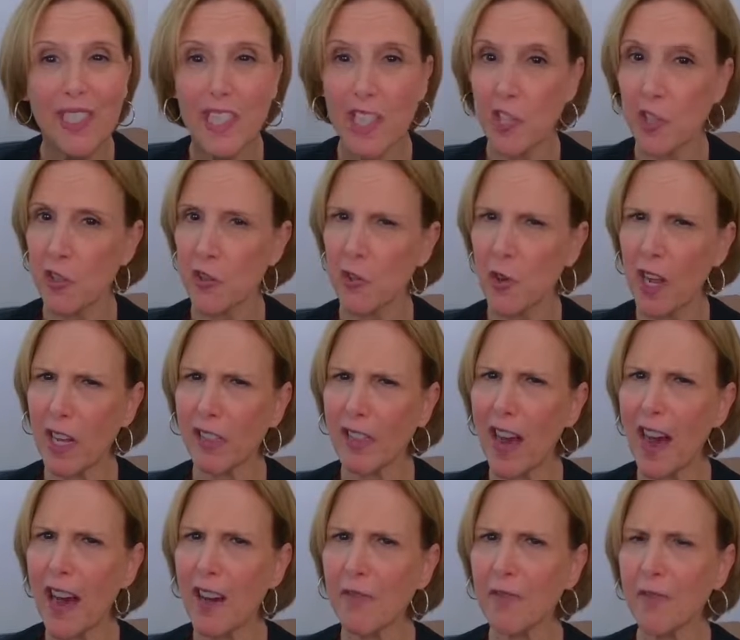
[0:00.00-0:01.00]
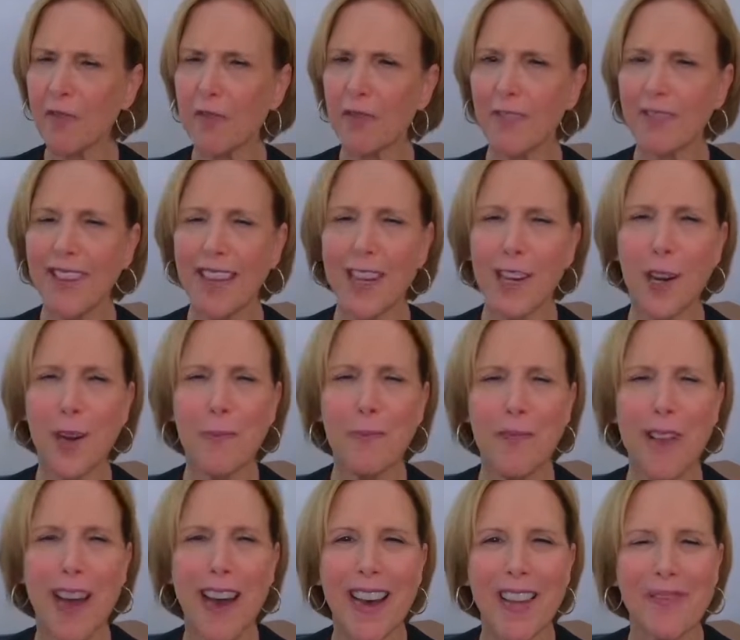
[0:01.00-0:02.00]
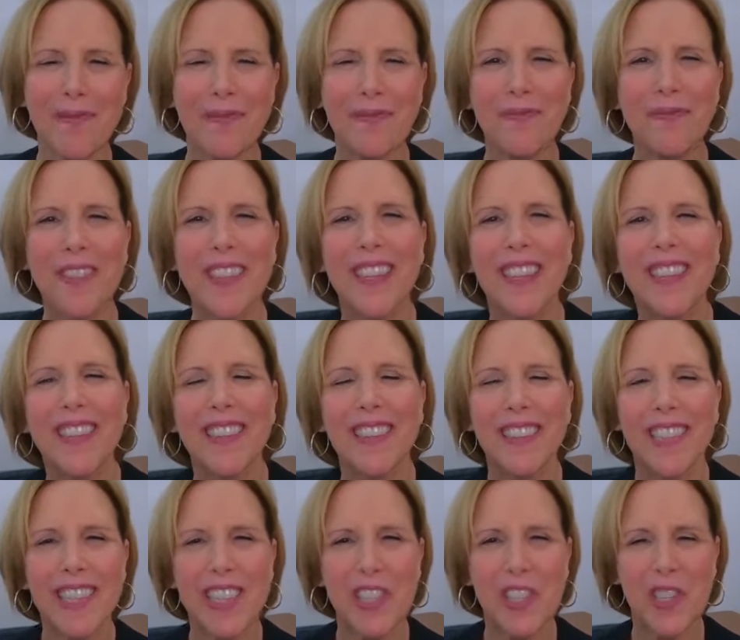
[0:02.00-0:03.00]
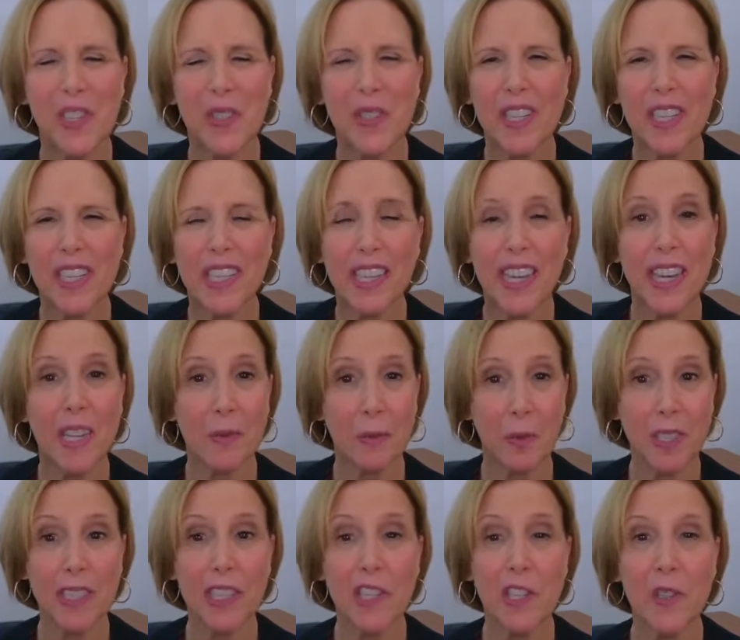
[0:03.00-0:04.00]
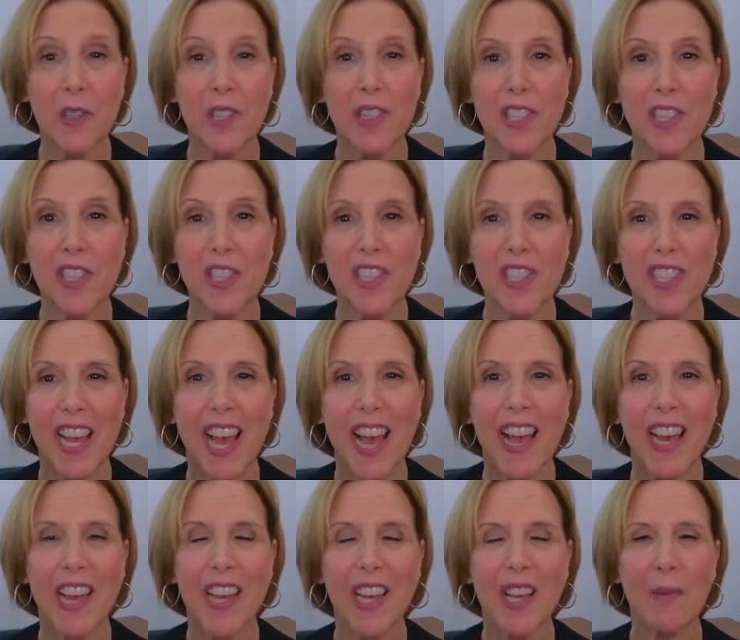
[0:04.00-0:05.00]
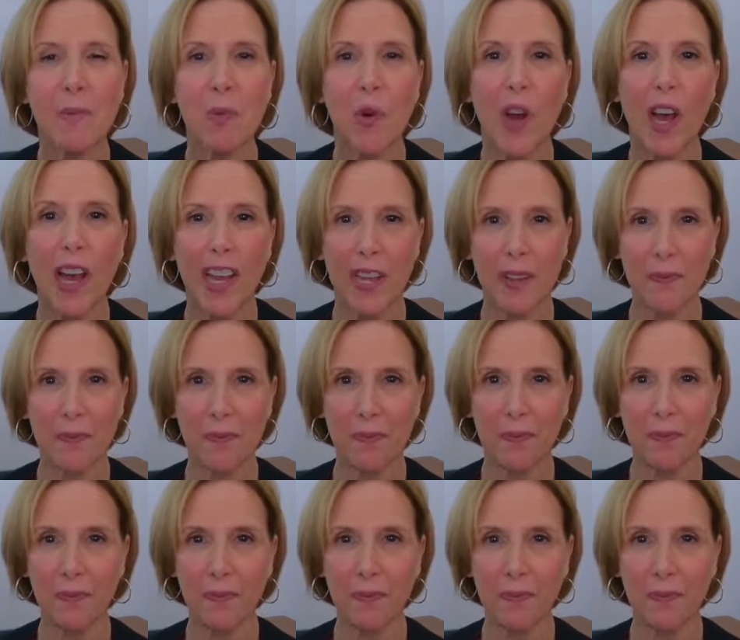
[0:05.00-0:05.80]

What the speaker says: Did you trail off? I hope not. Let's do it again. We're going to do it the same way.